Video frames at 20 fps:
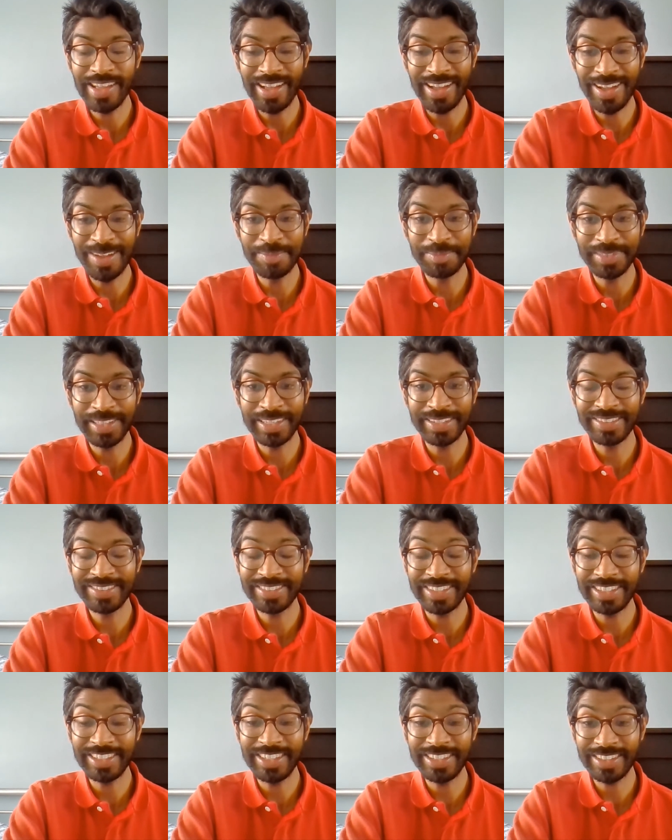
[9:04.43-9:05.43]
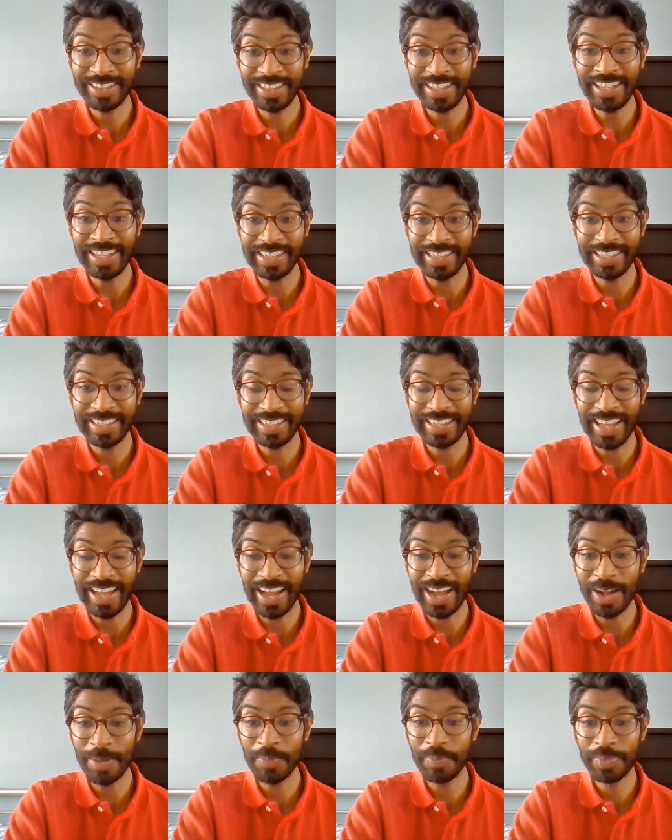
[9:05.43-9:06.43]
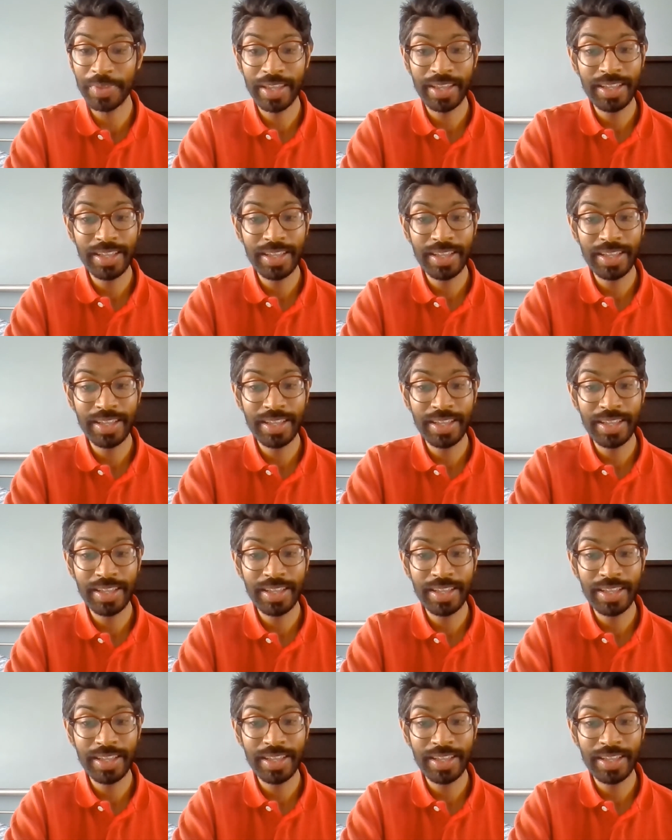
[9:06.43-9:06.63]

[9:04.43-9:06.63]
than you think. But